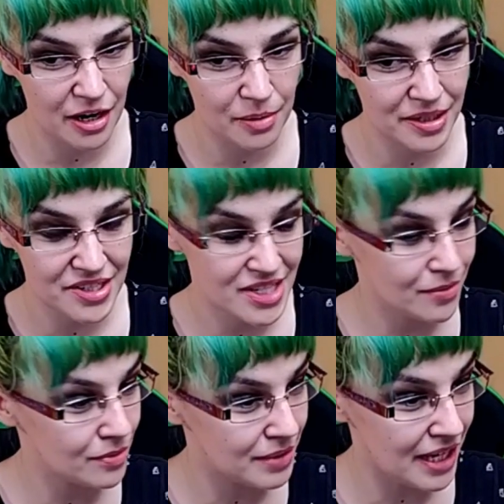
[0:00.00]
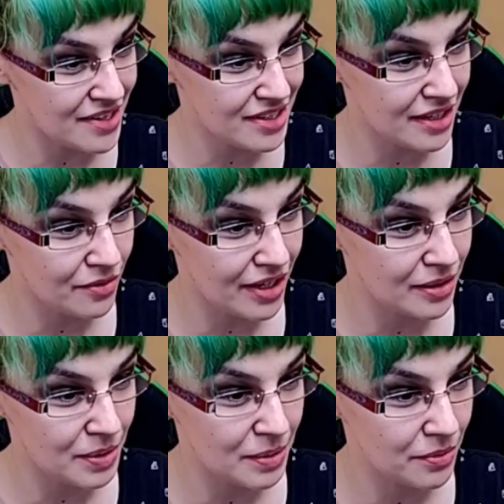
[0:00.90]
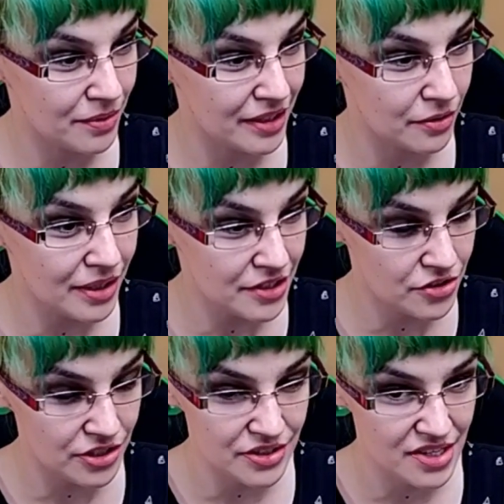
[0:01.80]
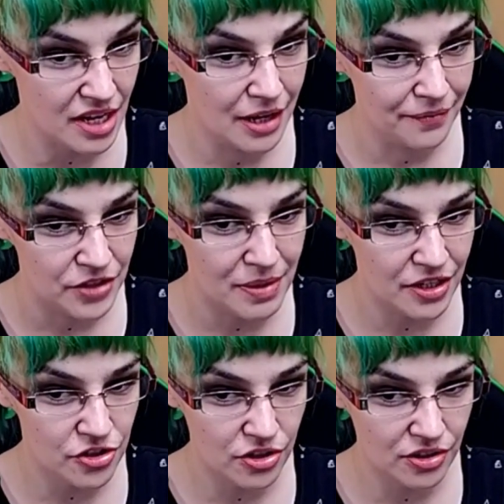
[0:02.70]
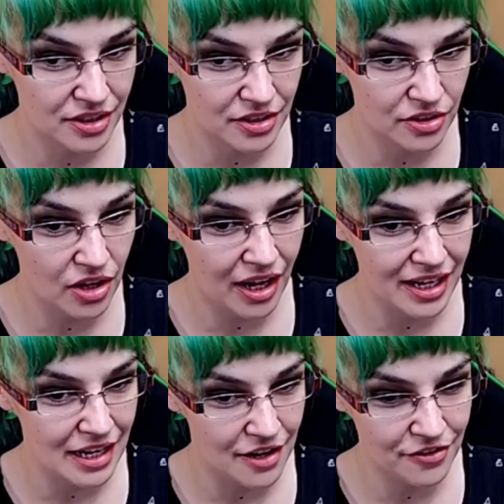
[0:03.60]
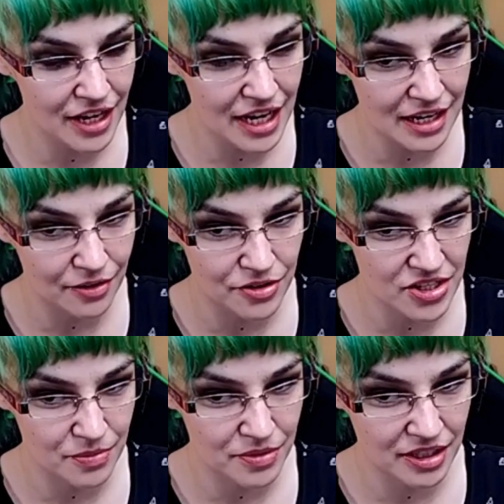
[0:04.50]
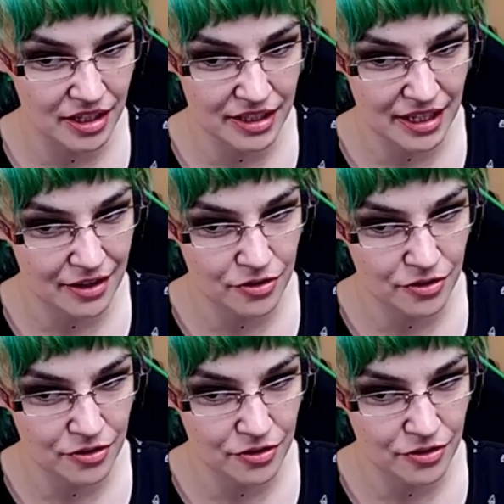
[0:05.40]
because he would be asking random people random questions to make sure that they're not AFKing or something like that.